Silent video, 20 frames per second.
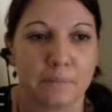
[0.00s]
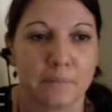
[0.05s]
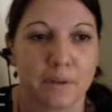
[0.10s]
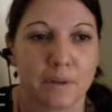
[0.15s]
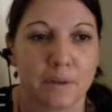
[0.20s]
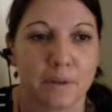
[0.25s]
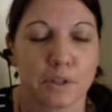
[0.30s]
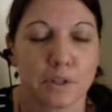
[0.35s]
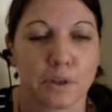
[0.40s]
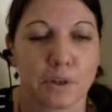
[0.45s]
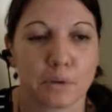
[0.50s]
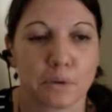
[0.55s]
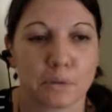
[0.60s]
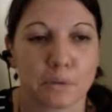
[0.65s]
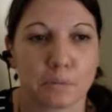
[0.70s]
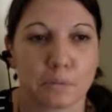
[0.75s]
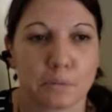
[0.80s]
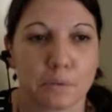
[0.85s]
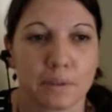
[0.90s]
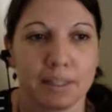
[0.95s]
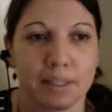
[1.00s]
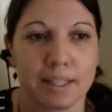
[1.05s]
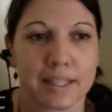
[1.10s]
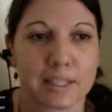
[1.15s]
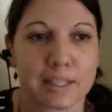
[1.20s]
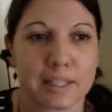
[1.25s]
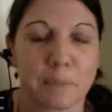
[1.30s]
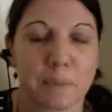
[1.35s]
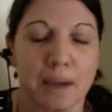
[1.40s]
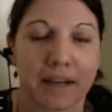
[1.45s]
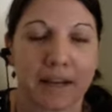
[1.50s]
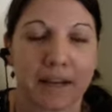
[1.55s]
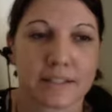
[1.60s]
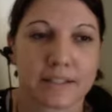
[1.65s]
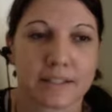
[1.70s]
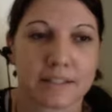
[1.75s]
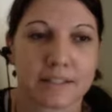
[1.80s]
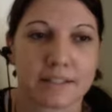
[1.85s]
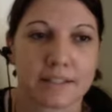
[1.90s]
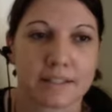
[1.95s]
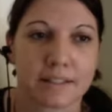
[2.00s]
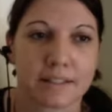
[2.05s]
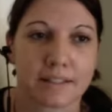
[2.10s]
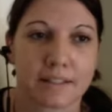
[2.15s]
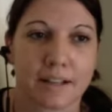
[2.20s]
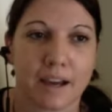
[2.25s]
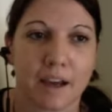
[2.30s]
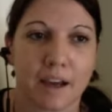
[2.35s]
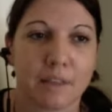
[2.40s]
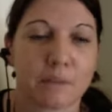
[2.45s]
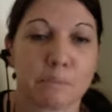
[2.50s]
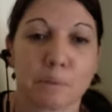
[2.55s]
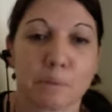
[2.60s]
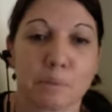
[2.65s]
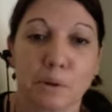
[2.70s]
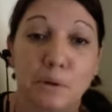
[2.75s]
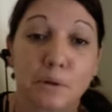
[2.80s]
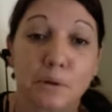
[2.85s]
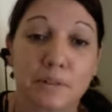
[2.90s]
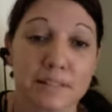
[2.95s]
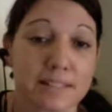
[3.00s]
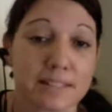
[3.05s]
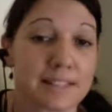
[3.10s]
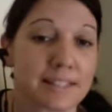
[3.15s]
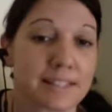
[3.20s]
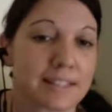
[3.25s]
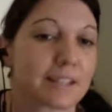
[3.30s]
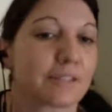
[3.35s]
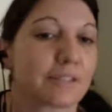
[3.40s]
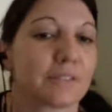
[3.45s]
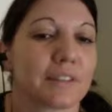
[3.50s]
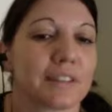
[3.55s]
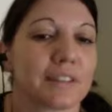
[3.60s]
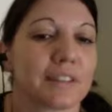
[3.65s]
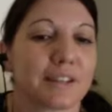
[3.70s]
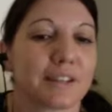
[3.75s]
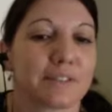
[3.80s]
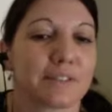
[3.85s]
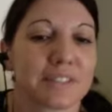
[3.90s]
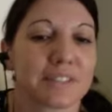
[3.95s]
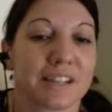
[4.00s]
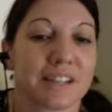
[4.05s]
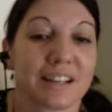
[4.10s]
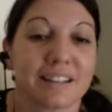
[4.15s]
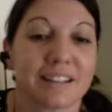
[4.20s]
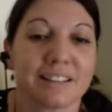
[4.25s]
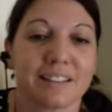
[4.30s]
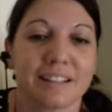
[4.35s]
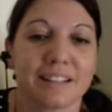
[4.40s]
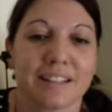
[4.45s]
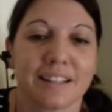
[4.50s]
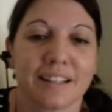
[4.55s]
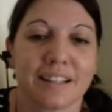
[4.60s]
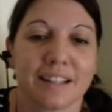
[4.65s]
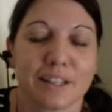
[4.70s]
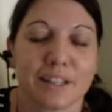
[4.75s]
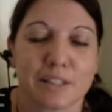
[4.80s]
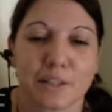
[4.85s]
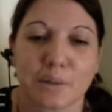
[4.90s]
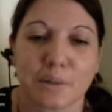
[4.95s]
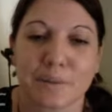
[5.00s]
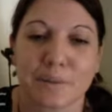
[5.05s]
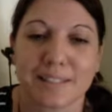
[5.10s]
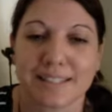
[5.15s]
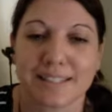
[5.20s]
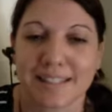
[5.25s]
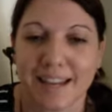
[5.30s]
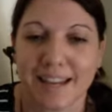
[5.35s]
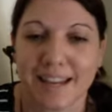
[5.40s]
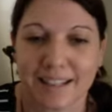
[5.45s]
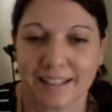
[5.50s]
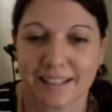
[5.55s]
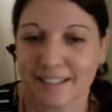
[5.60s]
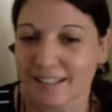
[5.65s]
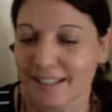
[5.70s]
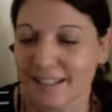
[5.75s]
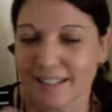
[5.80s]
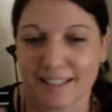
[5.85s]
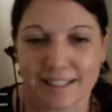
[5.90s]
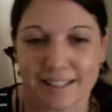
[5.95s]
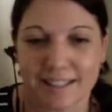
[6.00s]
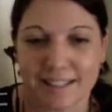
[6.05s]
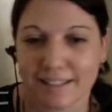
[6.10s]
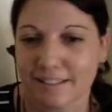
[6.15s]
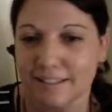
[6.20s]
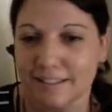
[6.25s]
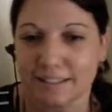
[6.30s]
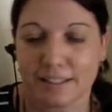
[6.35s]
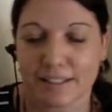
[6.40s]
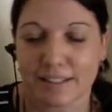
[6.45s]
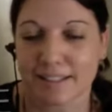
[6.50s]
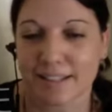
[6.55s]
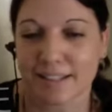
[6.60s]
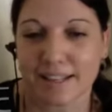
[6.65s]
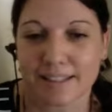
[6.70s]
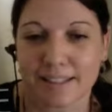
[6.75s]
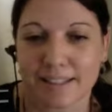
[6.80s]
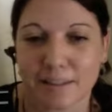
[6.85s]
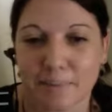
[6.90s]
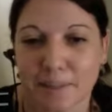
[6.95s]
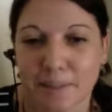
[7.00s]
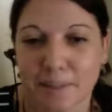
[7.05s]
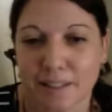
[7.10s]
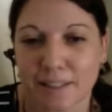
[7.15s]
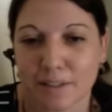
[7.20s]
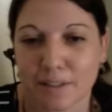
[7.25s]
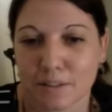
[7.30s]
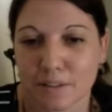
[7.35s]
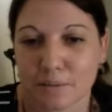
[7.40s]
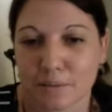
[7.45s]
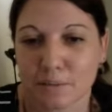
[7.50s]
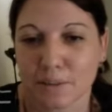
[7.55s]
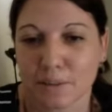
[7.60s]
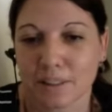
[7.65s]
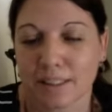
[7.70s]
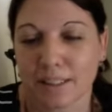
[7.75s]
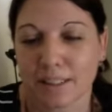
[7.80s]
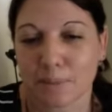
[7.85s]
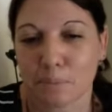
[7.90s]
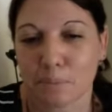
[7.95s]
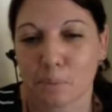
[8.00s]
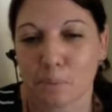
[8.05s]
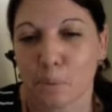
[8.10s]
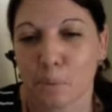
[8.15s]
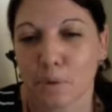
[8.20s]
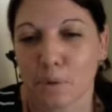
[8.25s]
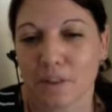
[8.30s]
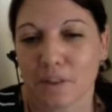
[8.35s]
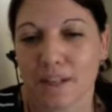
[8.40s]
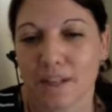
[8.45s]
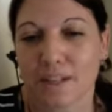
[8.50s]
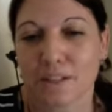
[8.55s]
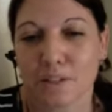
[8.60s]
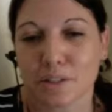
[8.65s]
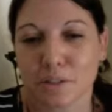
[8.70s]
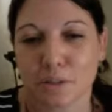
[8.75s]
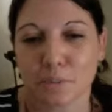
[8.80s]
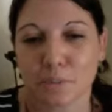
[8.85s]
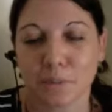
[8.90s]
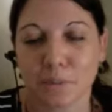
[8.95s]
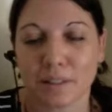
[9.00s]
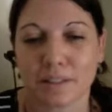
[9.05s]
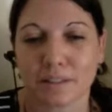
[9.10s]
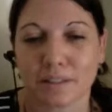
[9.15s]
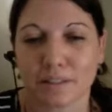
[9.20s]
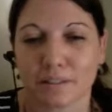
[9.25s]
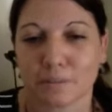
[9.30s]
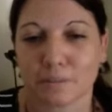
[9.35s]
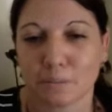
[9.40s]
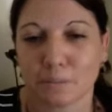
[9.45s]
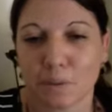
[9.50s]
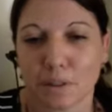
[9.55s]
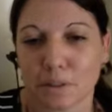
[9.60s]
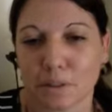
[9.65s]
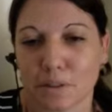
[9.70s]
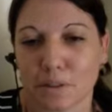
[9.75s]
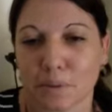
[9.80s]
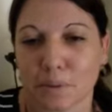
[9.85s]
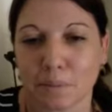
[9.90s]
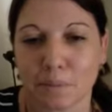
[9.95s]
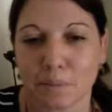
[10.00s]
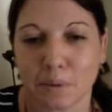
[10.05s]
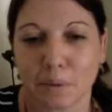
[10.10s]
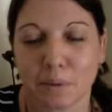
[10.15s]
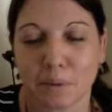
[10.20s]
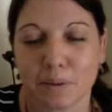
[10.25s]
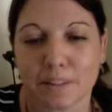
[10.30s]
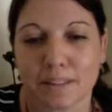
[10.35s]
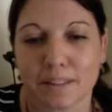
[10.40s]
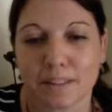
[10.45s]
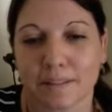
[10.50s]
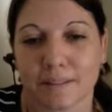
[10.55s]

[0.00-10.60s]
you know, links back to other blogs and stuff that they've done. So is that something that's a really important thing to do when you're doing blogs?